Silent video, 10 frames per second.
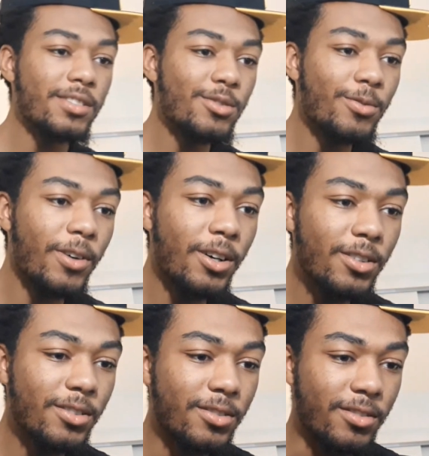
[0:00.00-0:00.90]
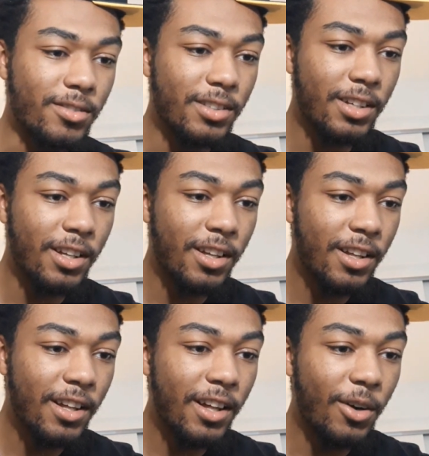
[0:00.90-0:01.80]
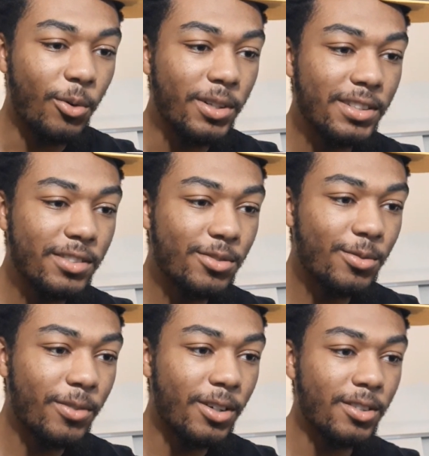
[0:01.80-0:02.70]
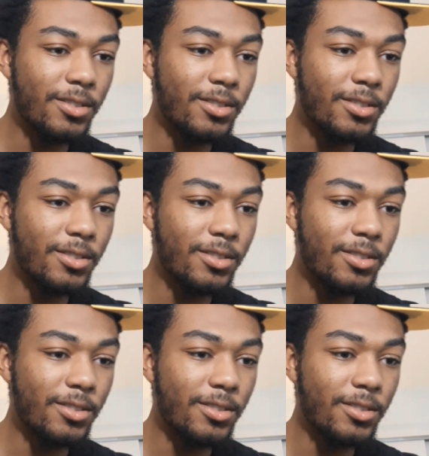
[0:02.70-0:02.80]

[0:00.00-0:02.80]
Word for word: you fall on? What did you fall